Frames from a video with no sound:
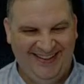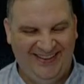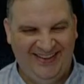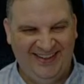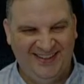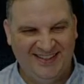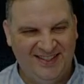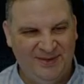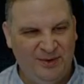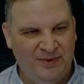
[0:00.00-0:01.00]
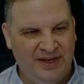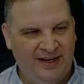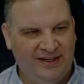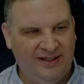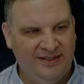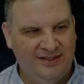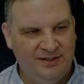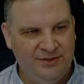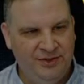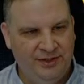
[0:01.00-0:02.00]
All right, let's see what we got against
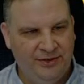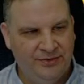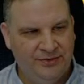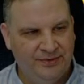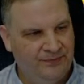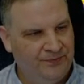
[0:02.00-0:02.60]
these geos.